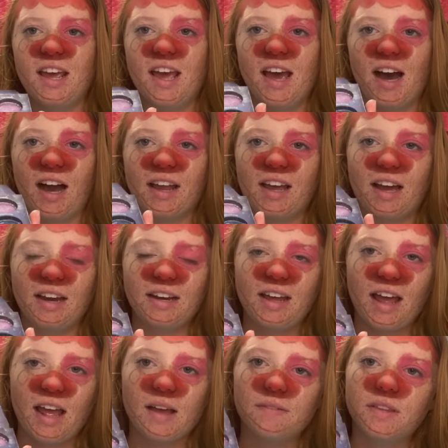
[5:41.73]
I kind of
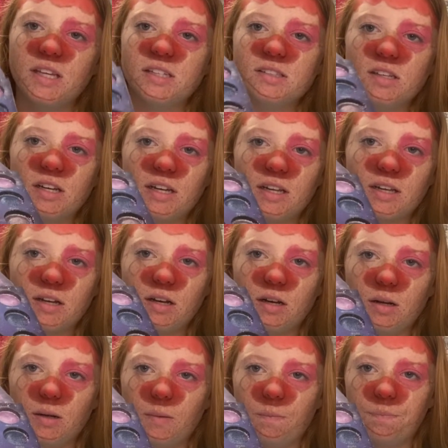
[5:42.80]
have these like
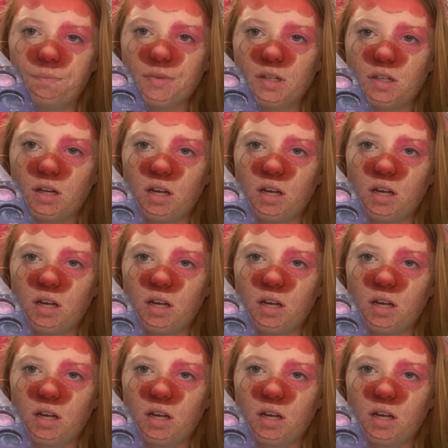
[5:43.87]
a